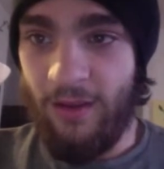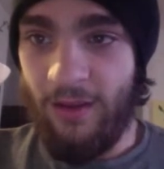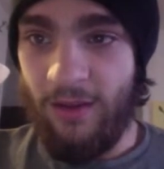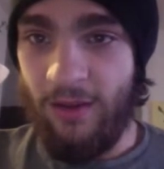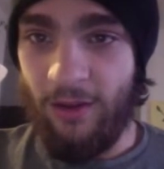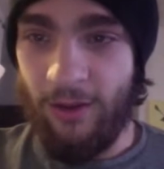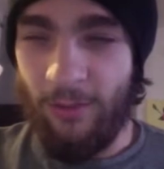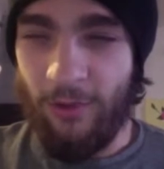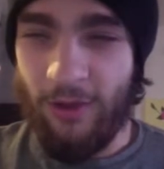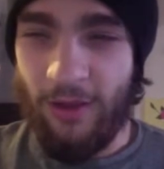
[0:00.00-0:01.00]
You're gonna
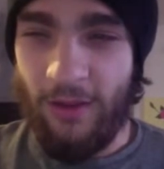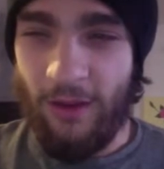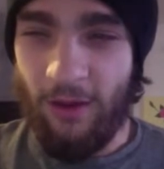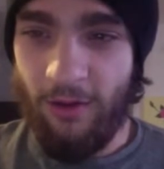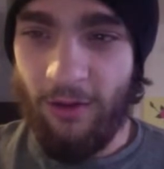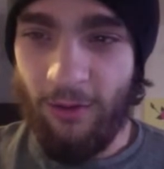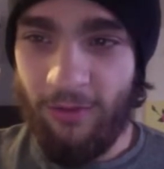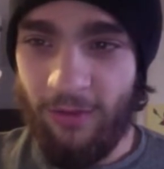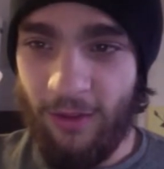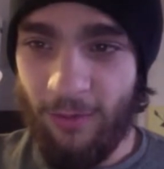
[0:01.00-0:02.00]
bring a Gyarados
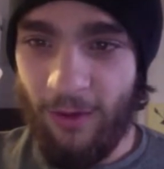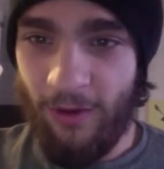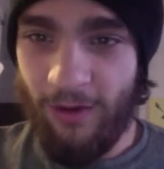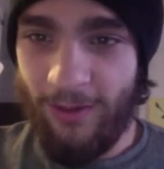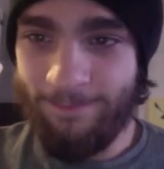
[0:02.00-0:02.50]
to this party?